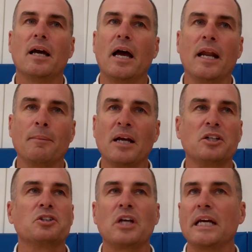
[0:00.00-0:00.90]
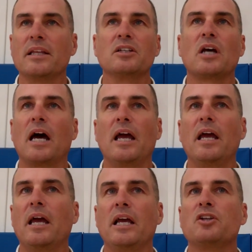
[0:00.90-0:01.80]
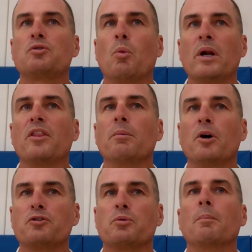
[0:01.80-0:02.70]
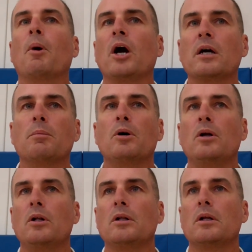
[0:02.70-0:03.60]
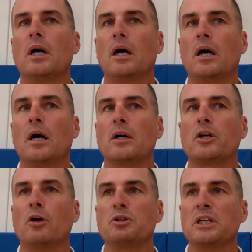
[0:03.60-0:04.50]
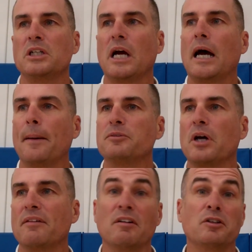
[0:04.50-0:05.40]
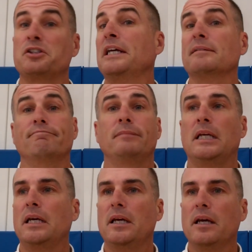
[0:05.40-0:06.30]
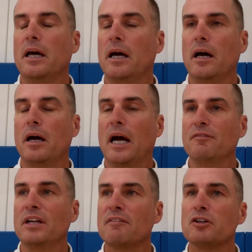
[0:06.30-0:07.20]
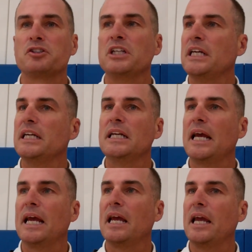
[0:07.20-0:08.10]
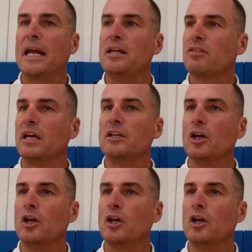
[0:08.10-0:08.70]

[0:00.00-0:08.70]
And I'm not just saying this. It's one of the most remarkable coaching jobs I've ever seen. I've never seen anything.